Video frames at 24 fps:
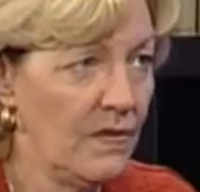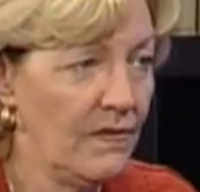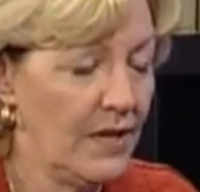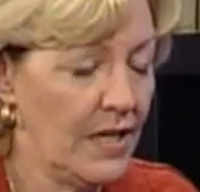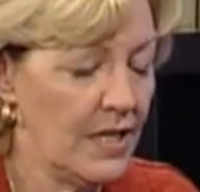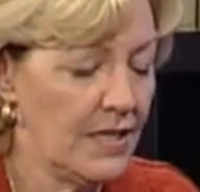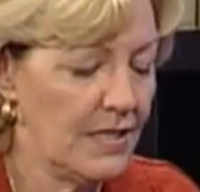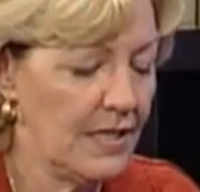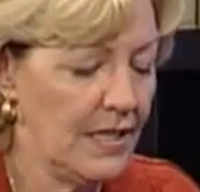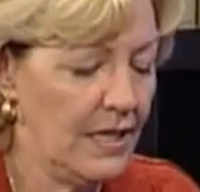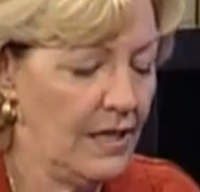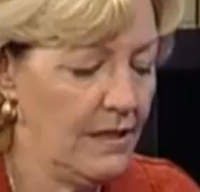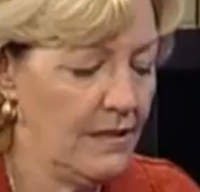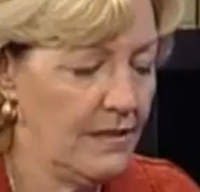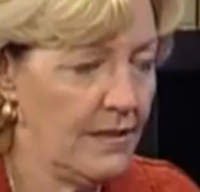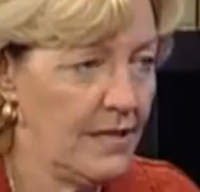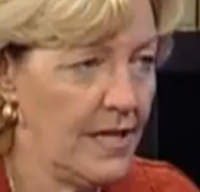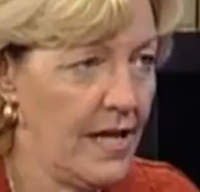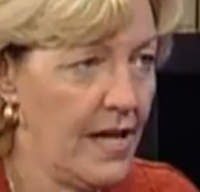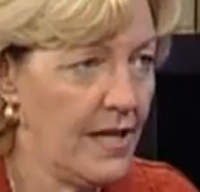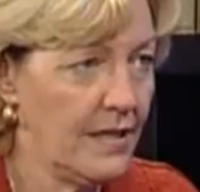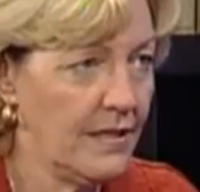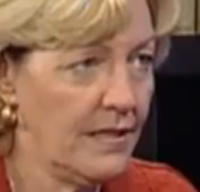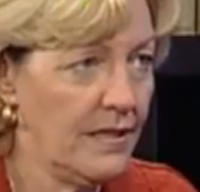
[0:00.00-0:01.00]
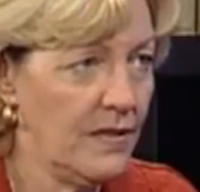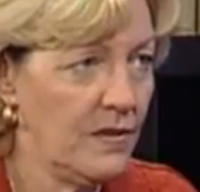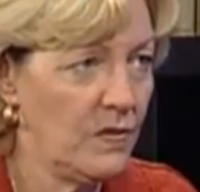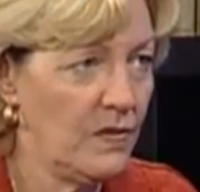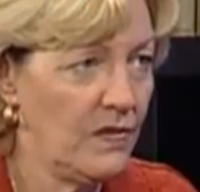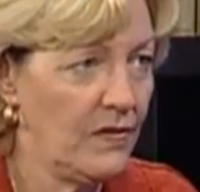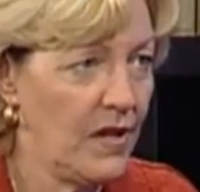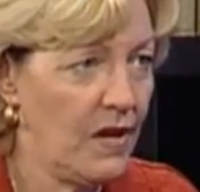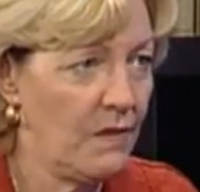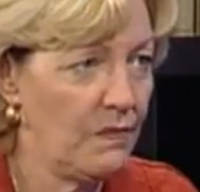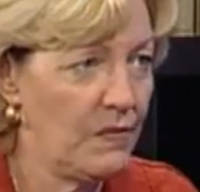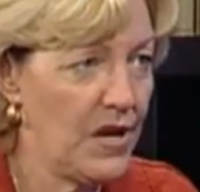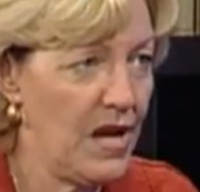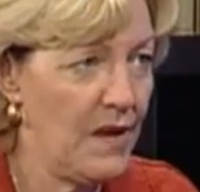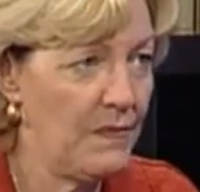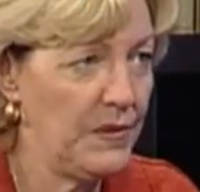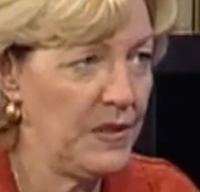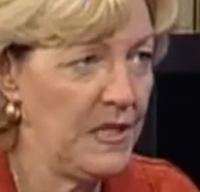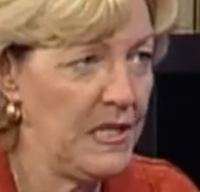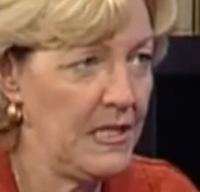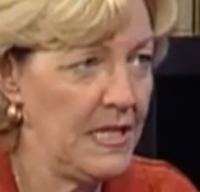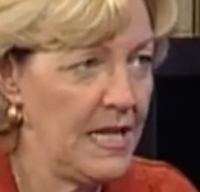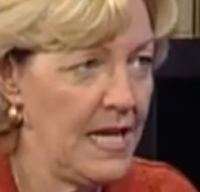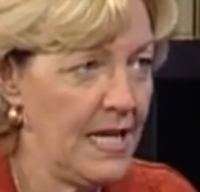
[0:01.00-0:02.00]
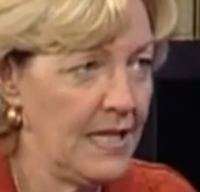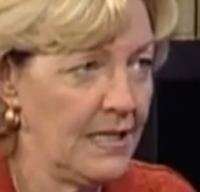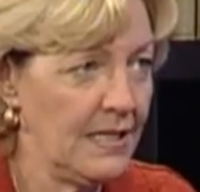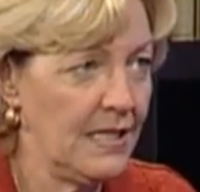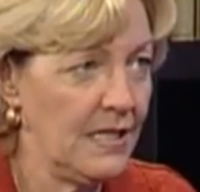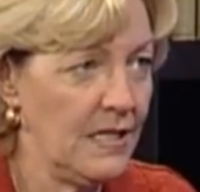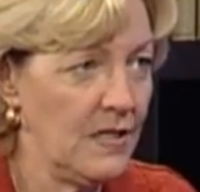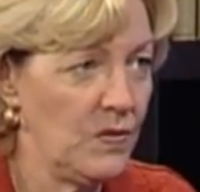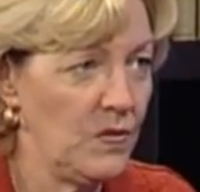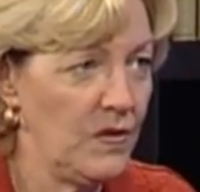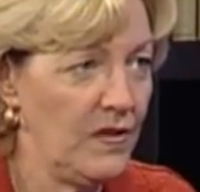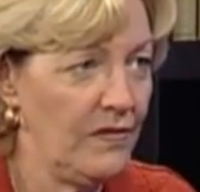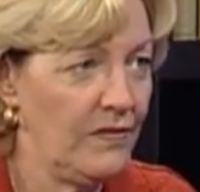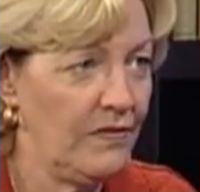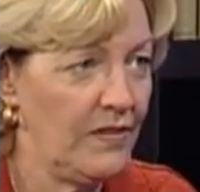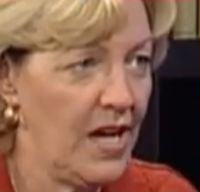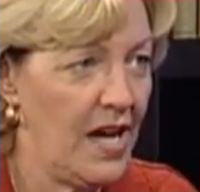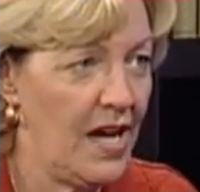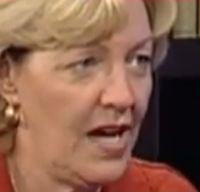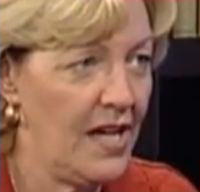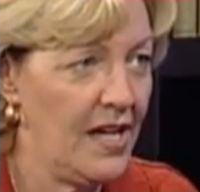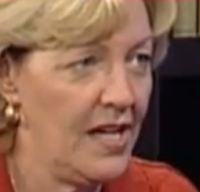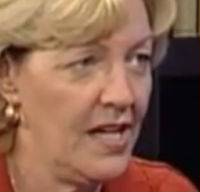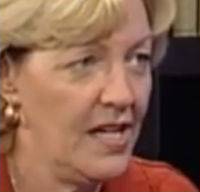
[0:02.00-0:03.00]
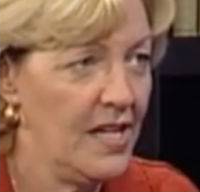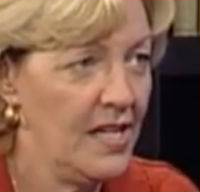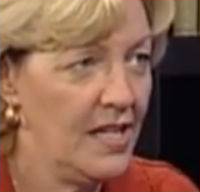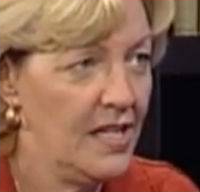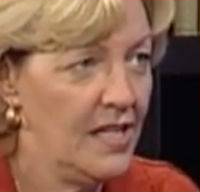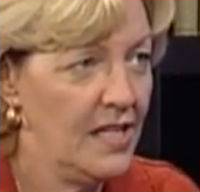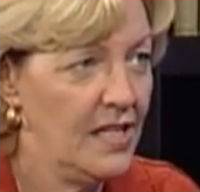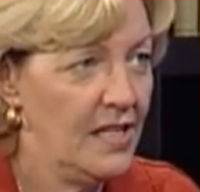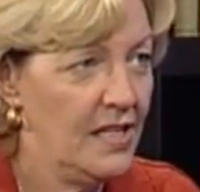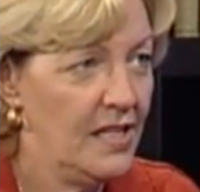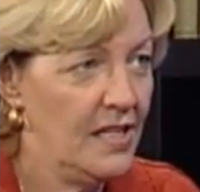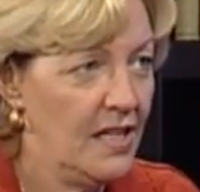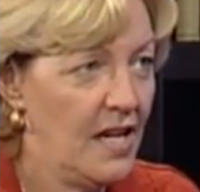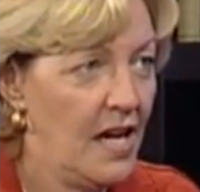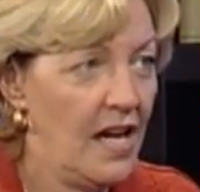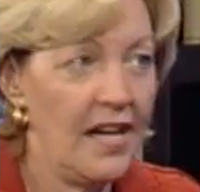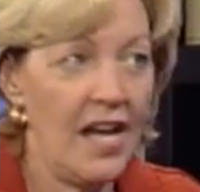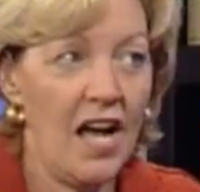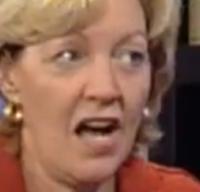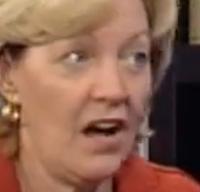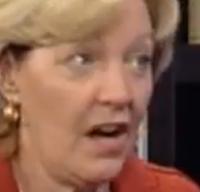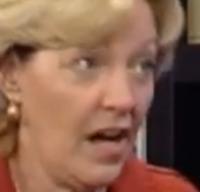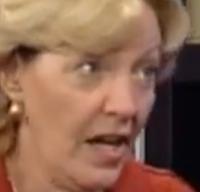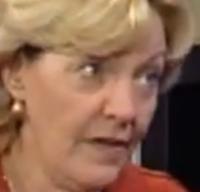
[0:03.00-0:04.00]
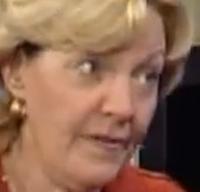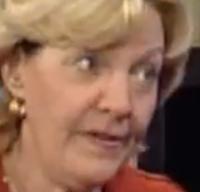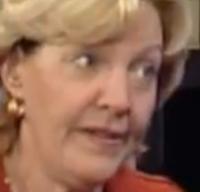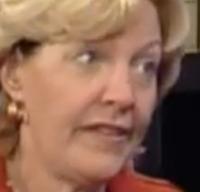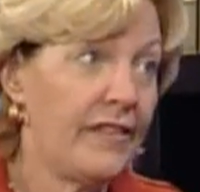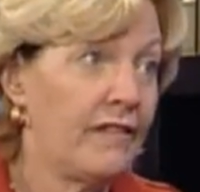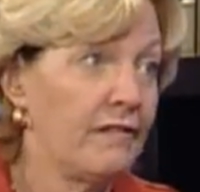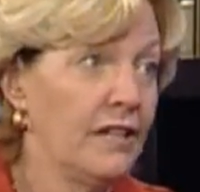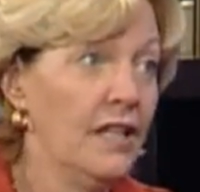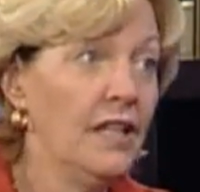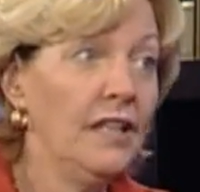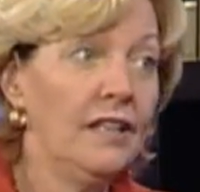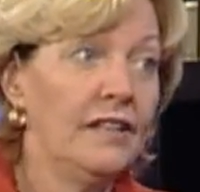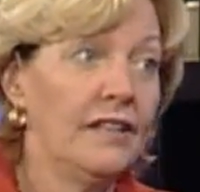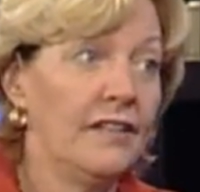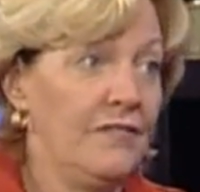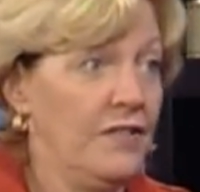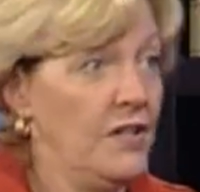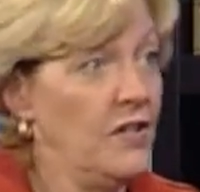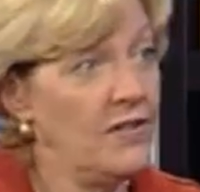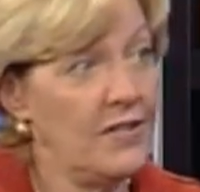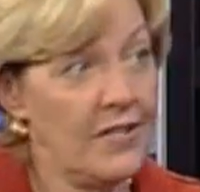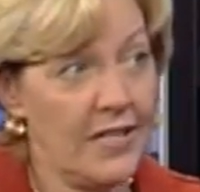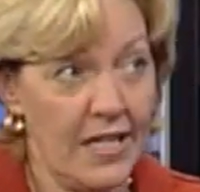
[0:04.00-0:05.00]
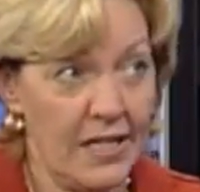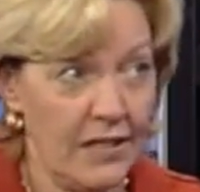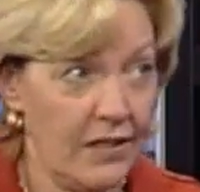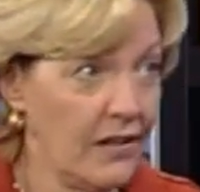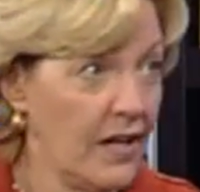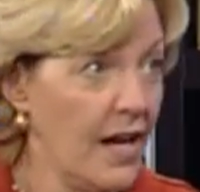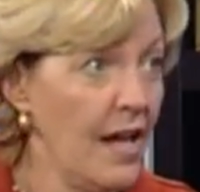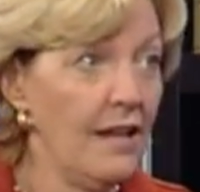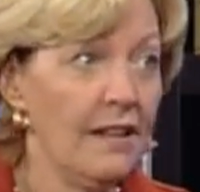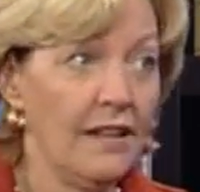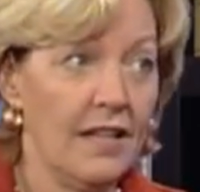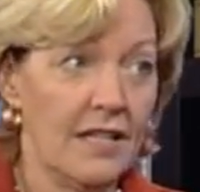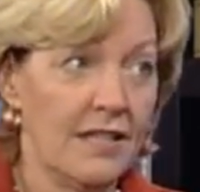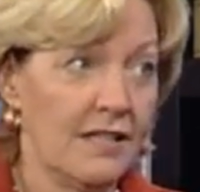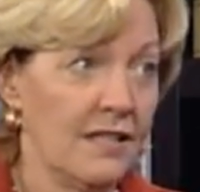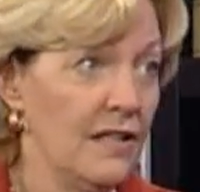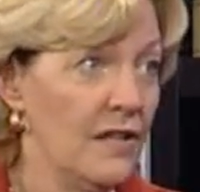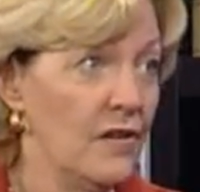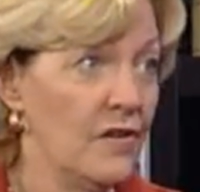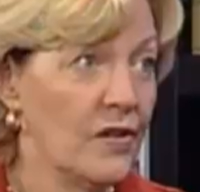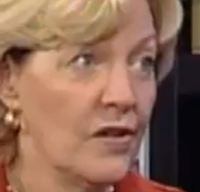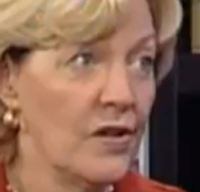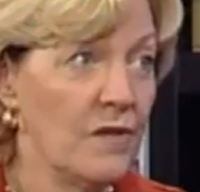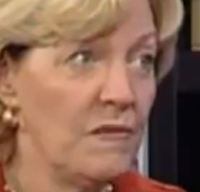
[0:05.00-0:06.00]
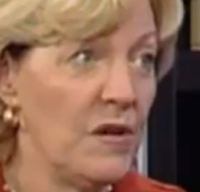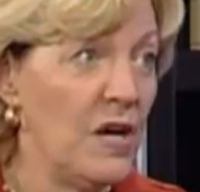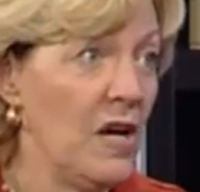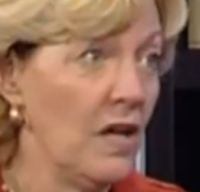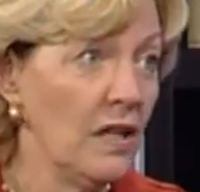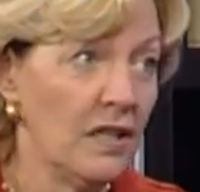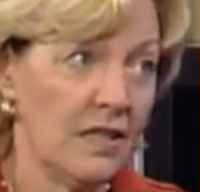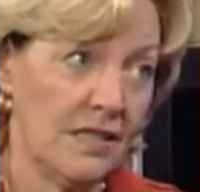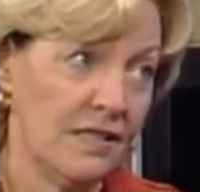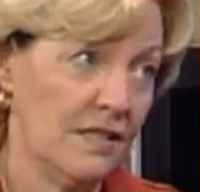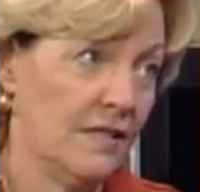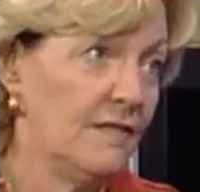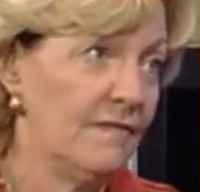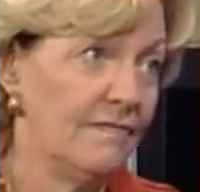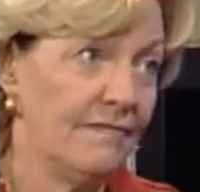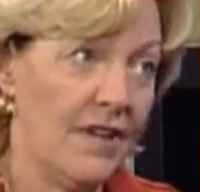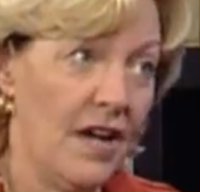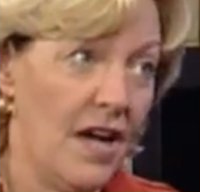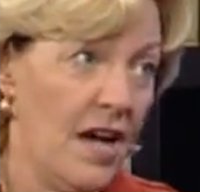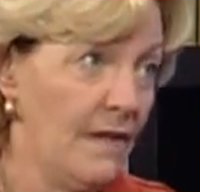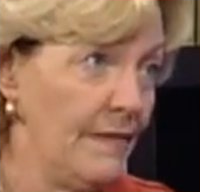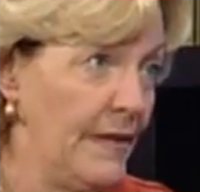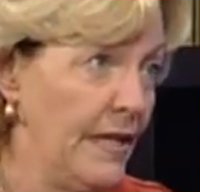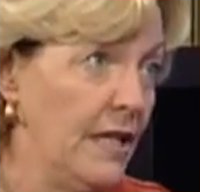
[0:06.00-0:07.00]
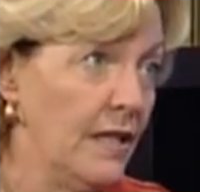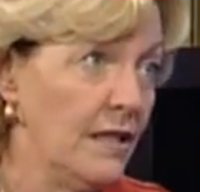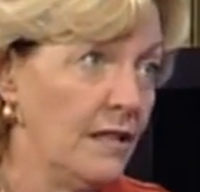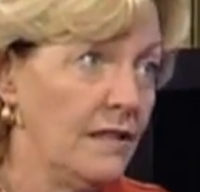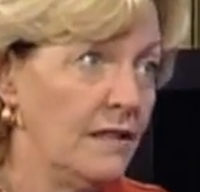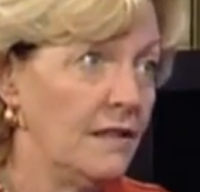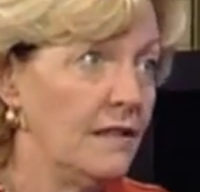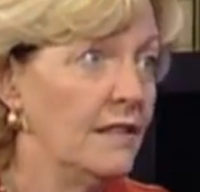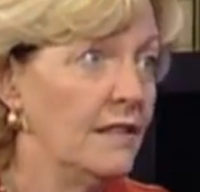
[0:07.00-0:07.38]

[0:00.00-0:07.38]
we've got sales taxes, we've got property taxes, we've got... Now, I'd be thrilled if you said, great, let's lower them all, because I'm in.